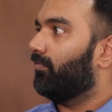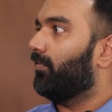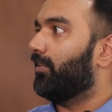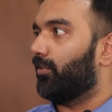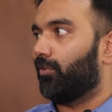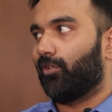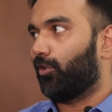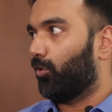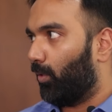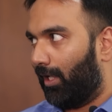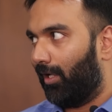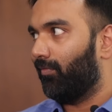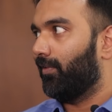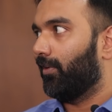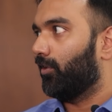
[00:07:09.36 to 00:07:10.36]
which is a
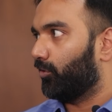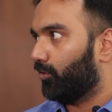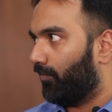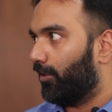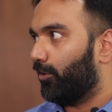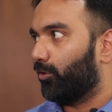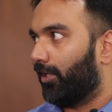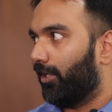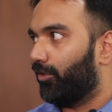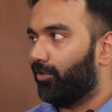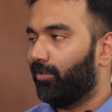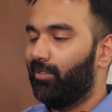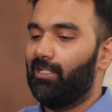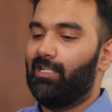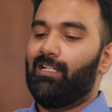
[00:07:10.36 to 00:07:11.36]
12 years of
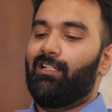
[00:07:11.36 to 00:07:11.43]
education,